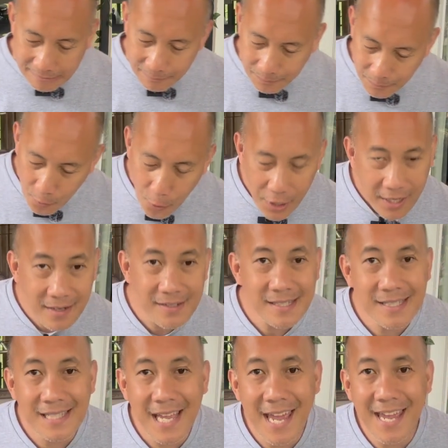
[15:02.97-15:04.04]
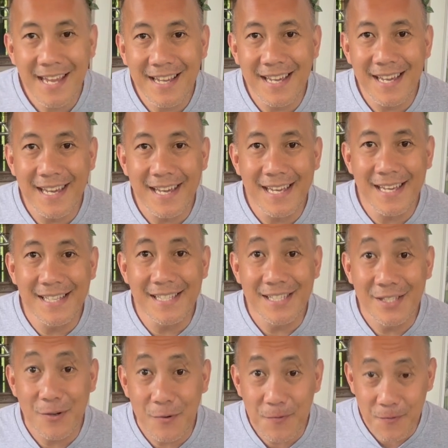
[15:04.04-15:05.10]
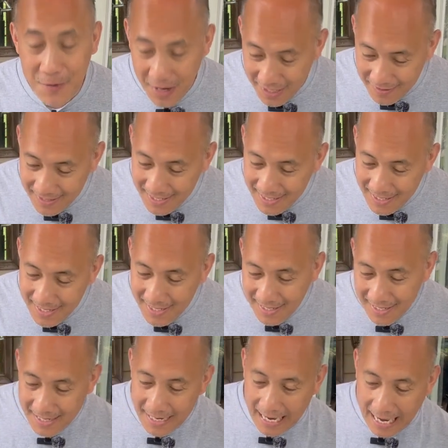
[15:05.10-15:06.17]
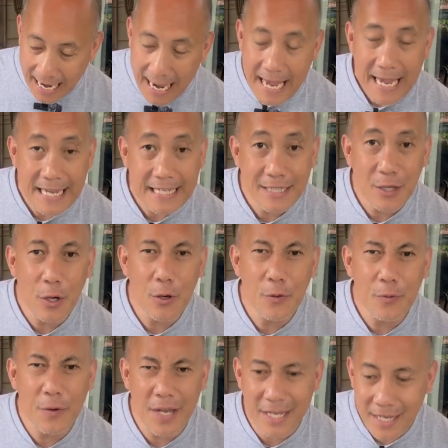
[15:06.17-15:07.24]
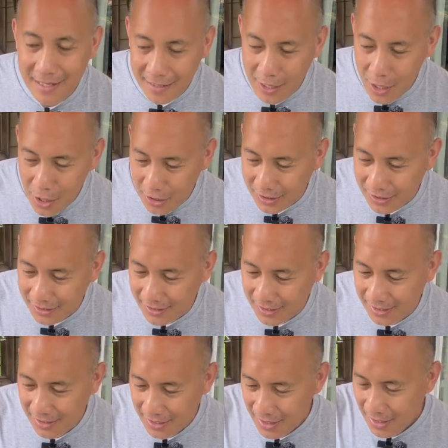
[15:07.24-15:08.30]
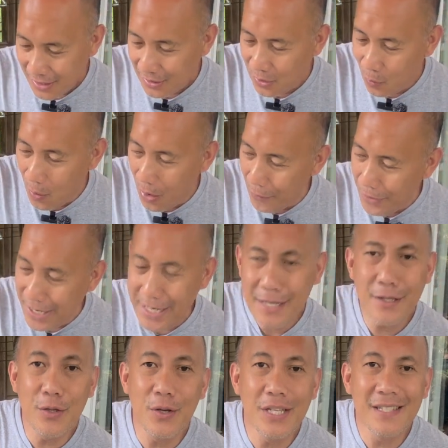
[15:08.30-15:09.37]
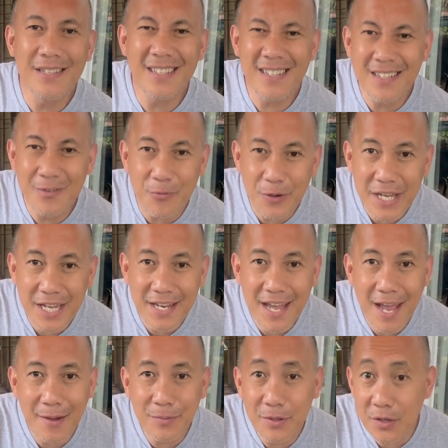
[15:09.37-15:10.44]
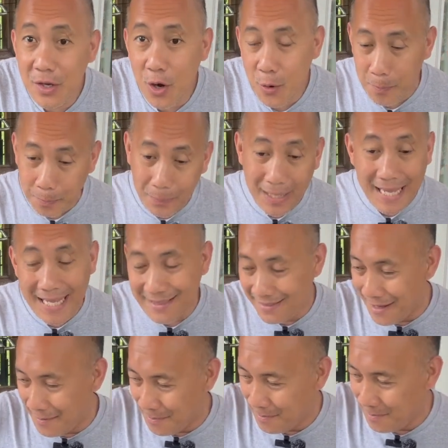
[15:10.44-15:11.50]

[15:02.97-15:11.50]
Pork steak is ready and already cooked. So what we're gonna do is we're gonna have to go plate them.